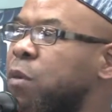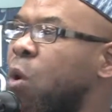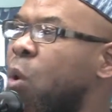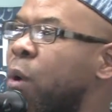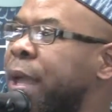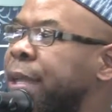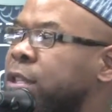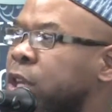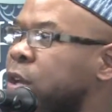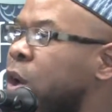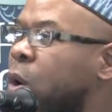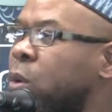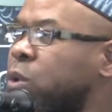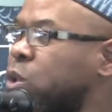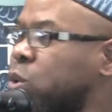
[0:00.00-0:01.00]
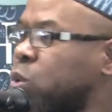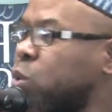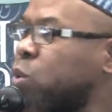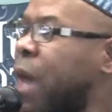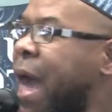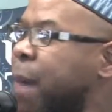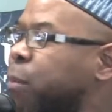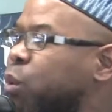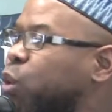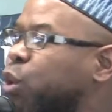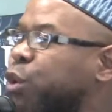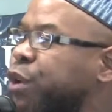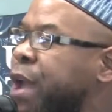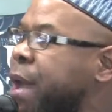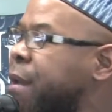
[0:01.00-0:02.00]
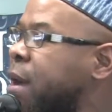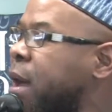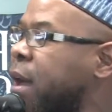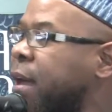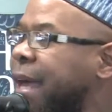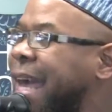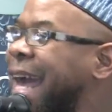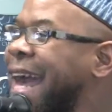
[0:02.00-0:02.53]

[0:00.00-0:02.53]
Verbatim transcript: going to go to Abu Huraira,